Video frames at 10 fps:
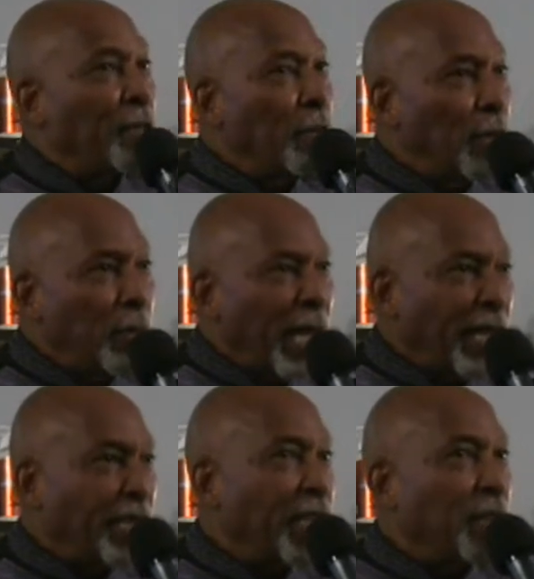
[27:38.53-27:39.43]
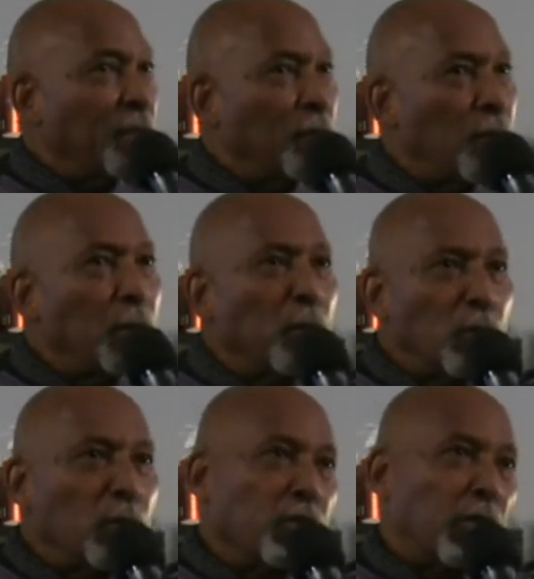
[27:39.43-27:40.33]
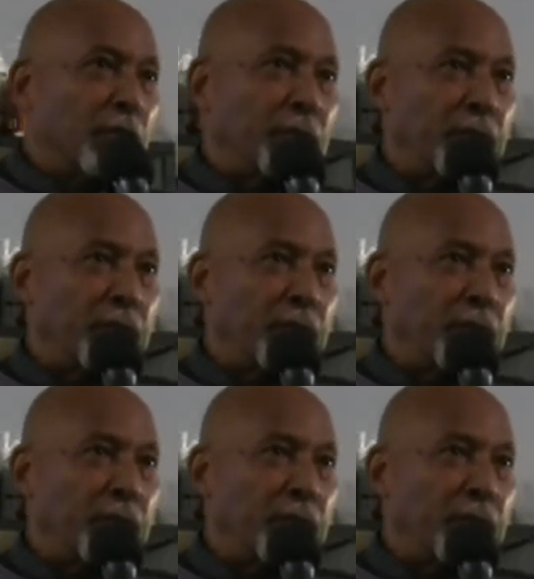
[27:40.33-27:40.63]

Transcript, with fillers: where the blacks live, where the Marouche live.